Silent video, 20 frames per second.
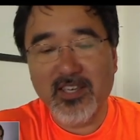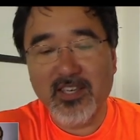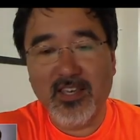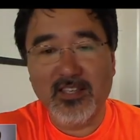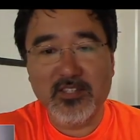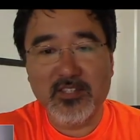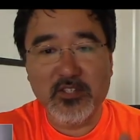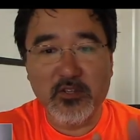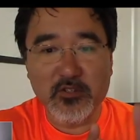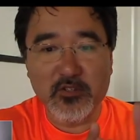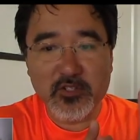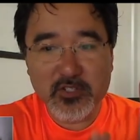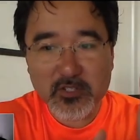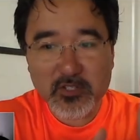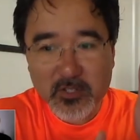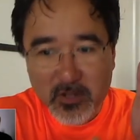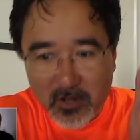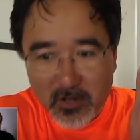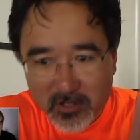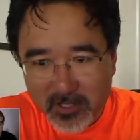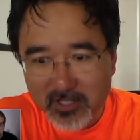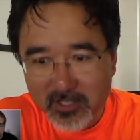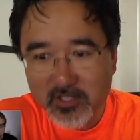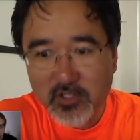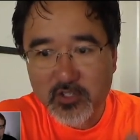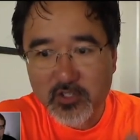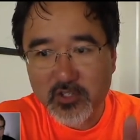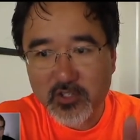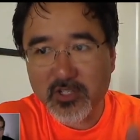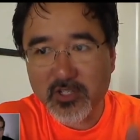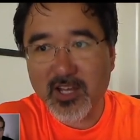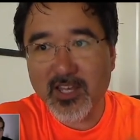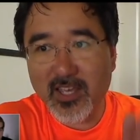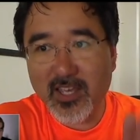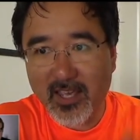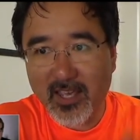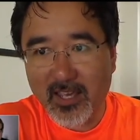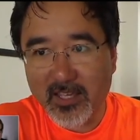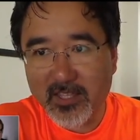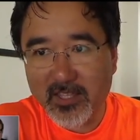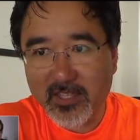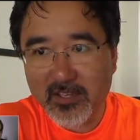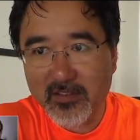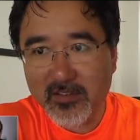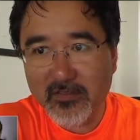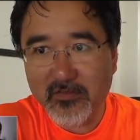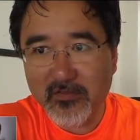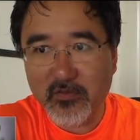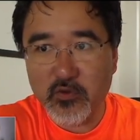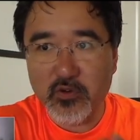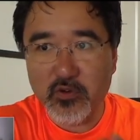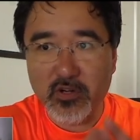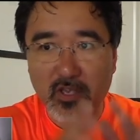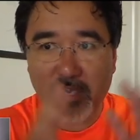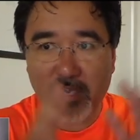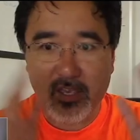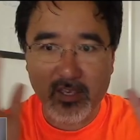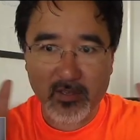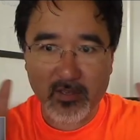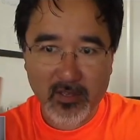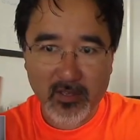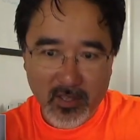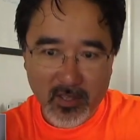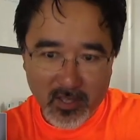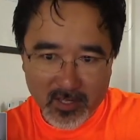And so starting July 8th for a